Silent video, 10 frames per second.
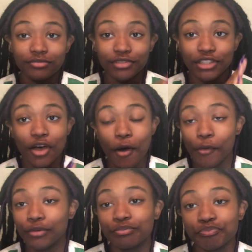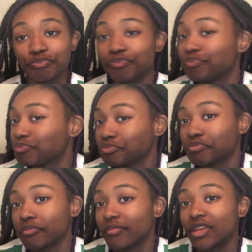So
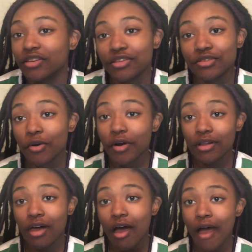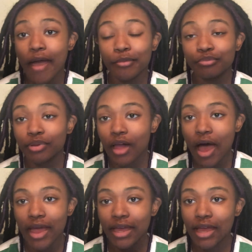storyline,
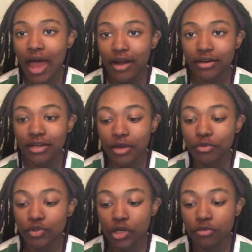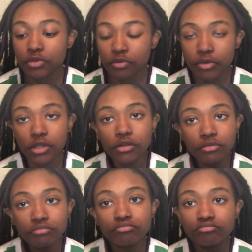plot, it was a real,